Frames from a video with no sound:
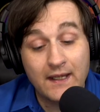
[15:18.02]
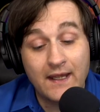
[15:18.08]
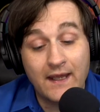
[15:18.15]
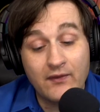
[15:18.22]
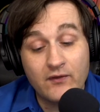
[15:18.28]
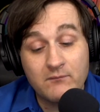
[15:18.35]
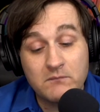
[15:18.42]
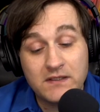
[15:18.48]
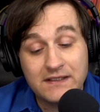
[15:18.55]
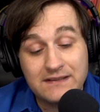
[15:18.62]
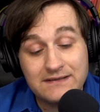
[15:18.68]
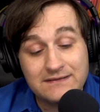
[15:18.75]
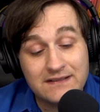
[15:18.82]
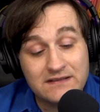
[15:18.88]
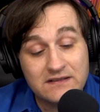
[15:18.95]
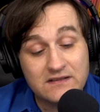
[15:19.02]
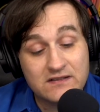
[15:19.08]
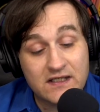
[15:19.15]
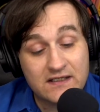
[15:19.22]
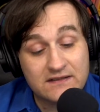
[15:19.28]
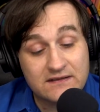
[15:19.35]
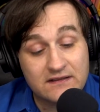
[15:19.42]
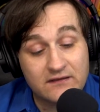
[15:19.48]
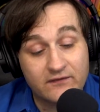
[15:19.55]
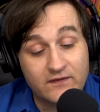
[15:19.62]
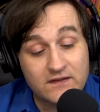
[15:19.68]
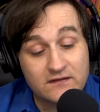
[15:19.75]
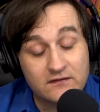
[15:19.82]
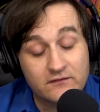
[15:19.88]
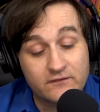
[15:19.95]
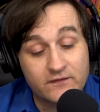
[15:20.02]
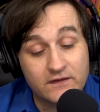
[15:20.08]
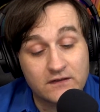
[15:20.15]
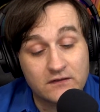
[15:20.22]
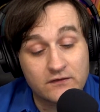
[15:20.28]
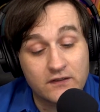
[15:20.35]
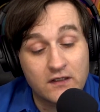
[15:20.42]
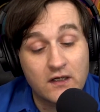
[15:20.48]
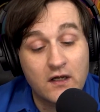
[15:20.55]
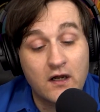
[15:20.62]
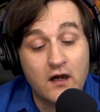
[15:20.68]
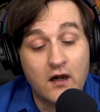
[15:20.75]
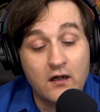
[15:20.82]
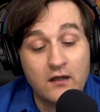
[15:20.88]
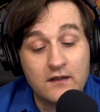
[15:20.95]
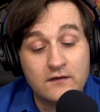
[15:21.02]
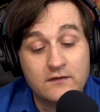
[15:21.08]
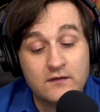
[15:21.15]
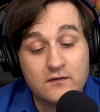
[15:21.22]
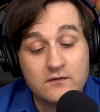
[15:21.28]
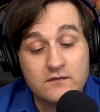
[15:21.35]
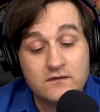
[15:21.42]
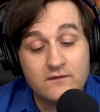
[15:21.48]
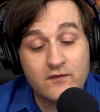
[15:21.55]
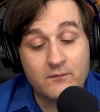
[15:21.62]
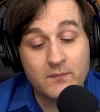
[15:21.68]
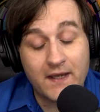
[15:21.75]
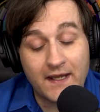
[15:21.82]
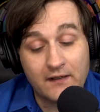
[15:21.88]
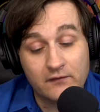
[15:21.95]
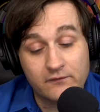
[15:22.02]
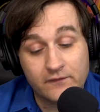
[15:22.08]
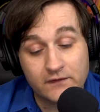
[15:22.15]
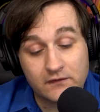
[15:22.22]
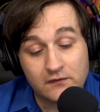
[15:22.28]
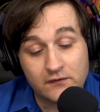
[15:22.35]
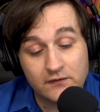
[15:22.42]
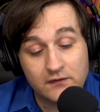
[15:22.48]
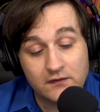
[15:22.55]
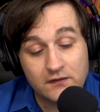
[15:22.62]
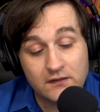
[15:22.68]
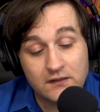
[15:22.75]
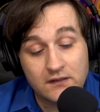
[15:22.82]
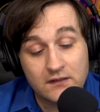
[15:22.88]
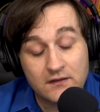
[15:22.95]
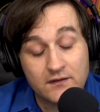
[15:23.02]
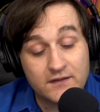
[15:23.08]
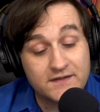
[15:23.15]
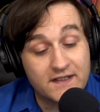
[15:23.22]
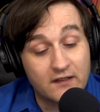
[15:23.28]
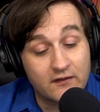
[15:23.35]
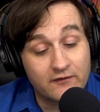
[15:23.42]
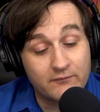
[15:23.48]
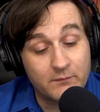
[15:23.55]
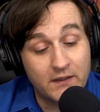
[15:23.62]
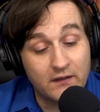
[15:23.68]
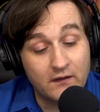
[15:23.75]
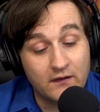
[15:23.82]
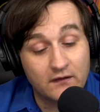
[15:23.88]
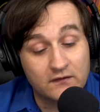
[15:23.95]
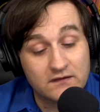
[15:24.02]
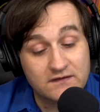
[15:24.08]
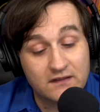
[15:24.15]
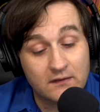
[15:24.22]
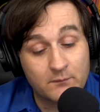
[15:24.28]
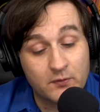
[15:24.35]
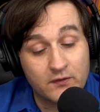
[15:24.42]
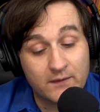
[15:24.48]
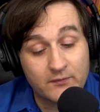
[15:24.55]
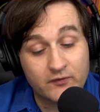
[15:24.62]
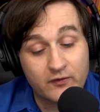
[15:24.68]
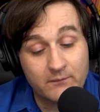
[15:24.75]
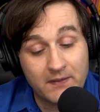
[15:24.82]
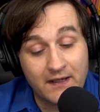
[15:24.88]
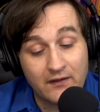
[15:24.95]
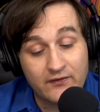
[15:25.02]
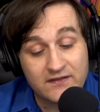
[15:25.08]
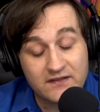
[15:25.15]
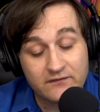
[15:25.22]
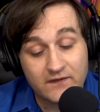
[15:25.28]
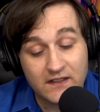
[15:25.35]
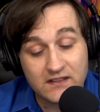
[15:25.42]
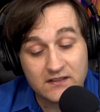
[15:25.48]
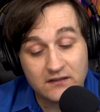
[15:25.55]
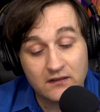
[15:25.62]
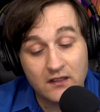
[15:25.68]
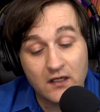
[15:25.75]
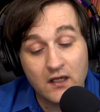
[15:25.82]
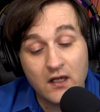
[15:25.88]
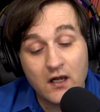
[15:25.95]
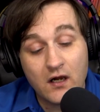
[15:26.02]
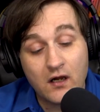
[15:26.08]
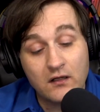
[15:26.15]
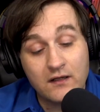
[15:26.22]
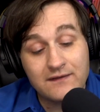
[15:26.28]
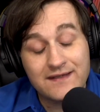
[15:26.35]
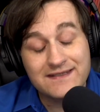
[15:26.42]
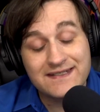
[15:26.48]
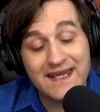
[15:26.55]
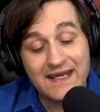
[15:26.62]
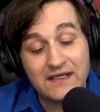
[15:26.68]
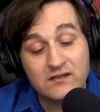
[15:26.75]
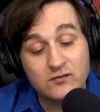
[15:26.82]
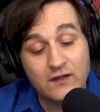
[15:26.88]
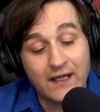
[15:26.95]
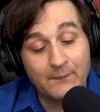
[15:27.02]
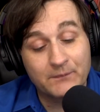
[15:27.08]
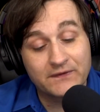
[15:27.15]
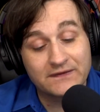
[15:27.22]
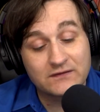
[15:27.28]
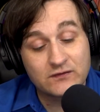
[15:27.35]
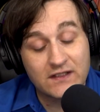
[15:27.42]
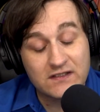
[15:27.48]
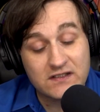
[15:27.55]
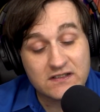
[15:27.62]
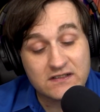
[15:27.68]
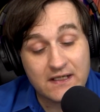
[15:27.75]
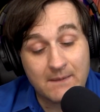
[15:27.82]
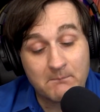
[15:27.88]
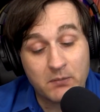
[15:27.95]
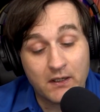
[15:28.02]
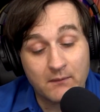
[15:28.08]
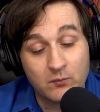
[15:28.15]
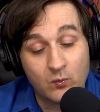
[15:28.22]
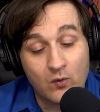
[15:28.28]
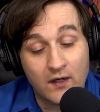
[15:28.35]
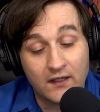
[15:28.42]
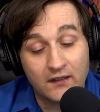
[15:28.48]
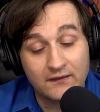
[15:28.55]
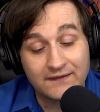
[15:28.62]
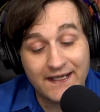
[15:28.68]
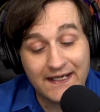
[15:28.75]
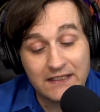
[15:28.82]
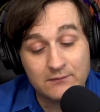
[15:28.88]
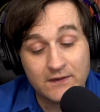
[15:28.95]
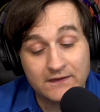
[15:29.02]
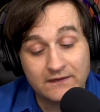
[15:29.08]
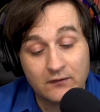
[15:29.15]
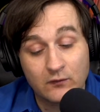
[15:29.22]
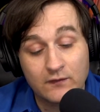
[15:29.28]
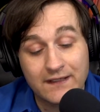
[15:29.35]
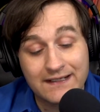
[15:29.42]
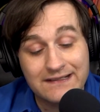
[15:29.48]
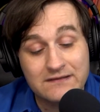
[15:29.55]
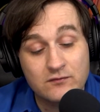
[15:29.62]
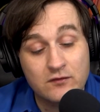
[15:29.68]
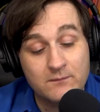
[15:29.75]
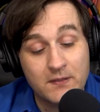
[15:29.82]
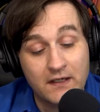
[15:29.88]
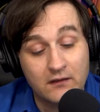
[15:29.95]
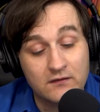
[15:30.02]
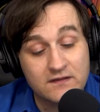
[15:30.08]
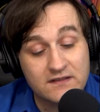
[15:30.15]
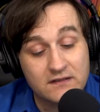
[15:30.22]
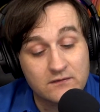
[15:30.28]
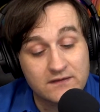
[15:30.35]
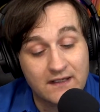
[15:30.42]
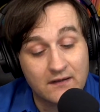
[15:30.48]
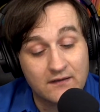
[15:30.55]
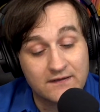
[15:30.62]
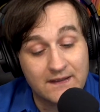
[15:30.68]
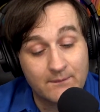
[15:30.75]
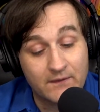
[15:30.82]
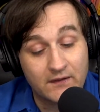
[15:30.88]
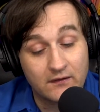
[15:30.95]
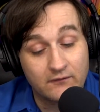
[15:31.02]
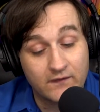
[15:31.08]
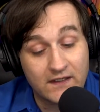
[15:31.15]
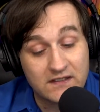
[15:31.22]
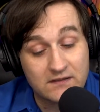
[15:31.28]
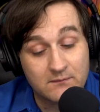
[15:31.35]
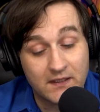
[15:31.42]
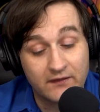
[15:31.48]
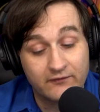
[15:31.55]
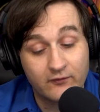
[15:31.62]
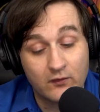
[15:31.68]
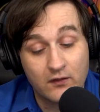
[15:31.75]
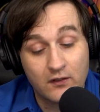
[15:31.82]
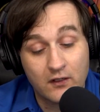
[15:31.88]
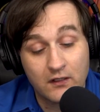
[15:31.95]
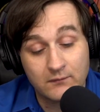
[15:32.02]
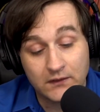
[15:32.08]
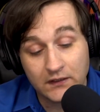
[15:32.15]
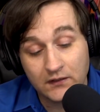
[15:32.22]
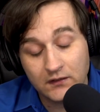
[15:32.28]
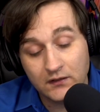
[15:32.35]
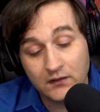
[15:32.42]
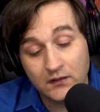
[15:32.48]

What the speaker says: And the means they suggest in the fiscal field are like those of the battlefield. The tariff barriers that are put up to repel this invasion are like the tank traps, trenches, and barbed wire entanglements created to repel or slow down attempted invasion by a foreign army.